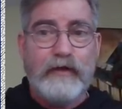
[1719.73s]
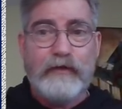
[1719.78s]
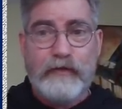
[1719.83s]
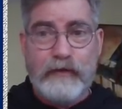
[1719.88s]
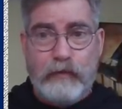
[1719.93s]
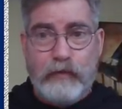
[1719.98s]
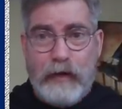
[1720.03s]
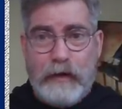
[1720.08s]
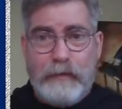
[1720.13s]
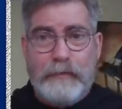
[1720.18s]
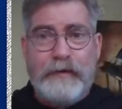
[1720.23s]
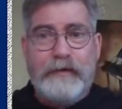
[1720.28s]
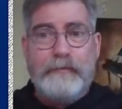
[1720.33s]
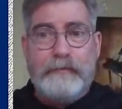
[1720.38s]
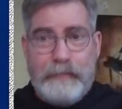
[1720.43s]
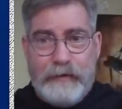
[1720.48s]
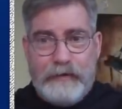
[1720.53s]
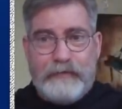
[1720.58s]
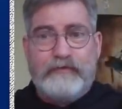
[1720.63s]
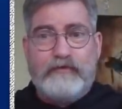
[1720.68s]
The
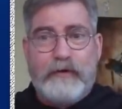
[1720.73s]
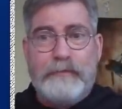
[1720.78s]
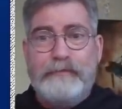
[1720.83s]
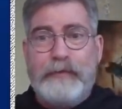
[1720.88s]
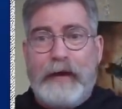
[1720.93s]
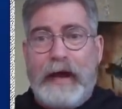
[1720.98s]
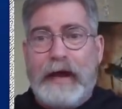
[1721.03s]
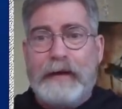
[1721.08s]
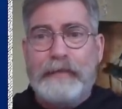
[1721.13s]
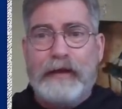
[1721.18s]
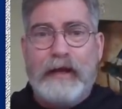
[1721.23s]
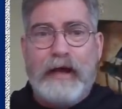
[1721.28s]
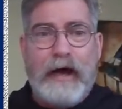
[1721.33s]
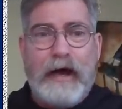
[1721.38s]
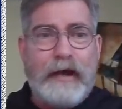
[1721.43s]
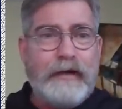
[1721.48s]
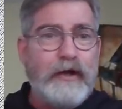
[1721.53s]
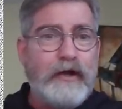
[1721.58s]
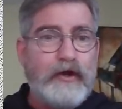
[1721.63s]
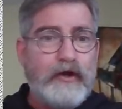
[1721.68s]
woman, Mystery
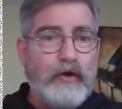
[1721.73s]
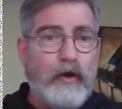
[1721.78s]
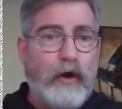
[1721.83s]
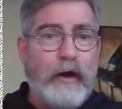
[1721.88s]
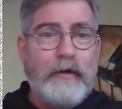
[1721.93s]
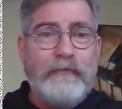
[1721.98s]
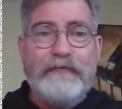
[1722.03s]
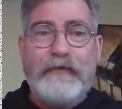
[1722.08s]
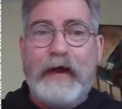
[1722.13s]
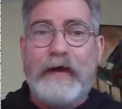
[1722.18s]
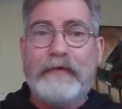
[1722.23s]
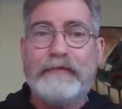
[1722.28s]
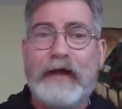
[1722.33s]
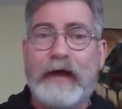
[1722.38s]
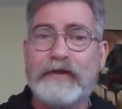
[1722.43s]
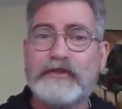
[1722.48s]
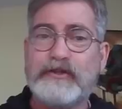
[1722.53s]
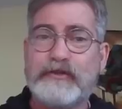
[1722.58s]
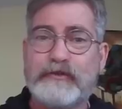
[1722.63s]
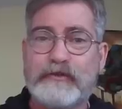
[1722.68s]
Babylon, you already found
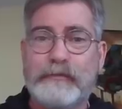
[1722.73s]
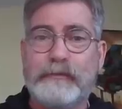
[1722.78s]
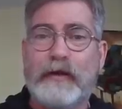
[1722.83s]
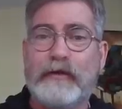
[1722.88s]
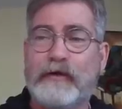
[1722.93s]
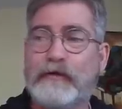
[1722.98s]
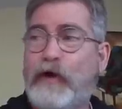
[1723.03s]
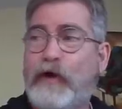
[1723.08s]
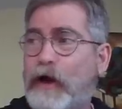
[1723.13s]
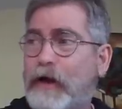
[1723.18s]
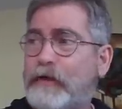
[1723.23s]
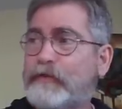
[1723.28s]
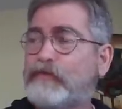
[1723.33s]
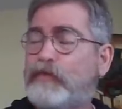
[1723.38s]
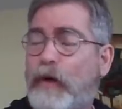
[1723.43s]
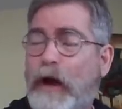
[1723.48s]
out she's the mother of harlots.